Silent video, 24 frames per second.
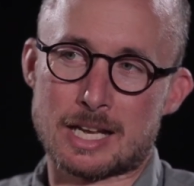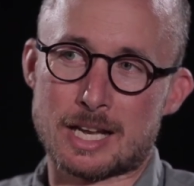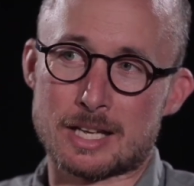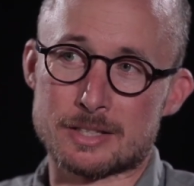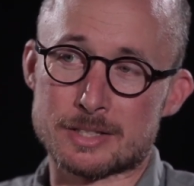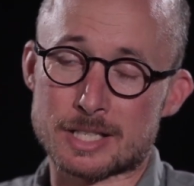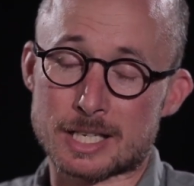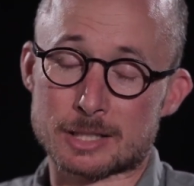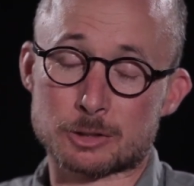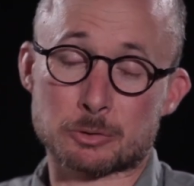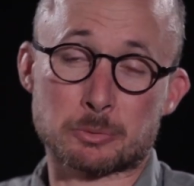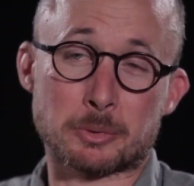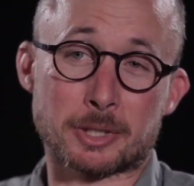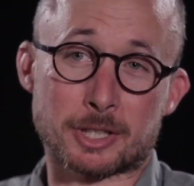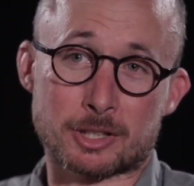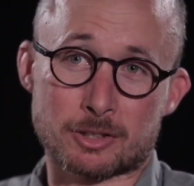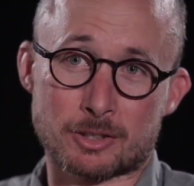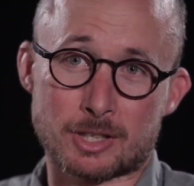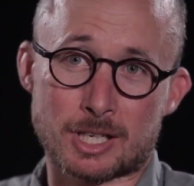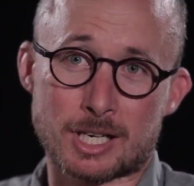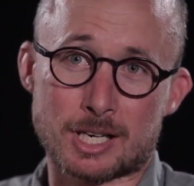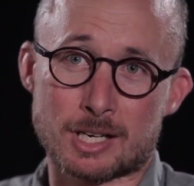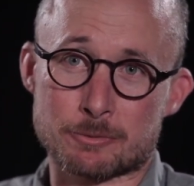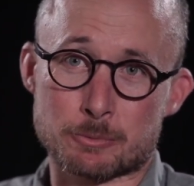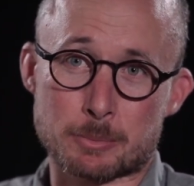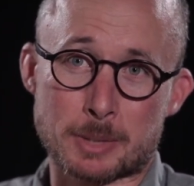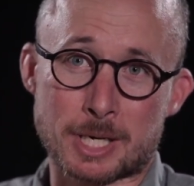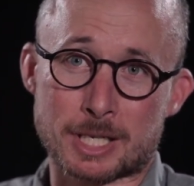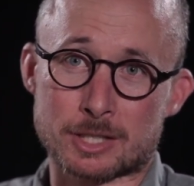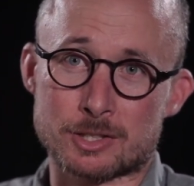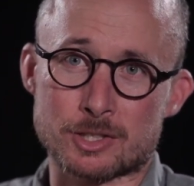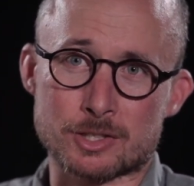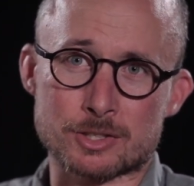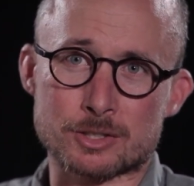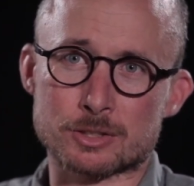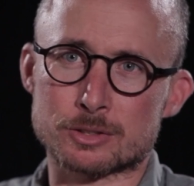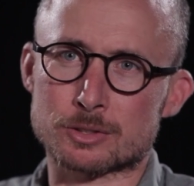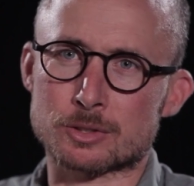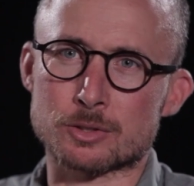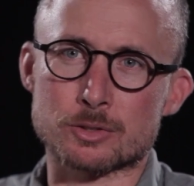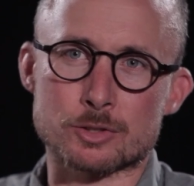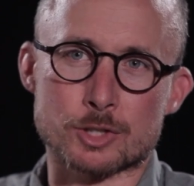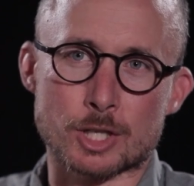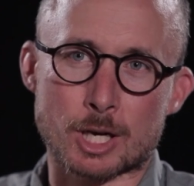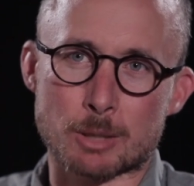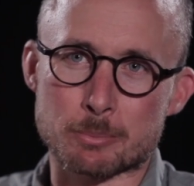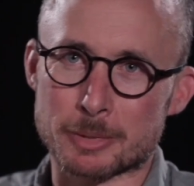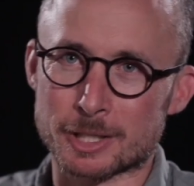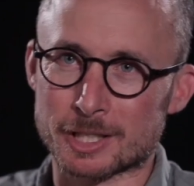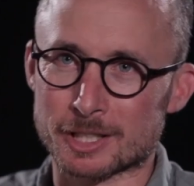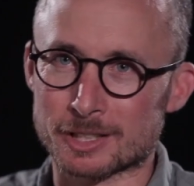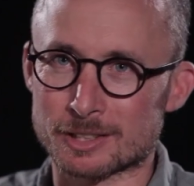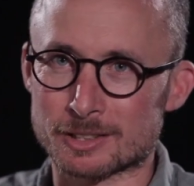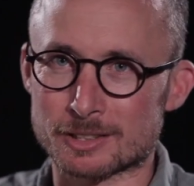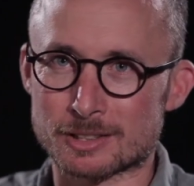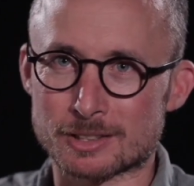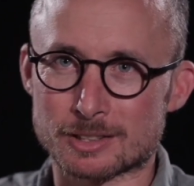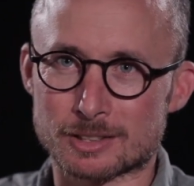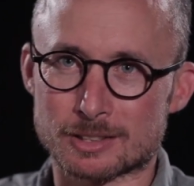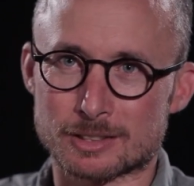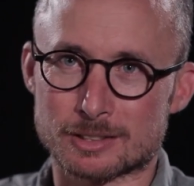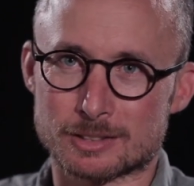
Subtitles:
And that's where craft practitioners could jump in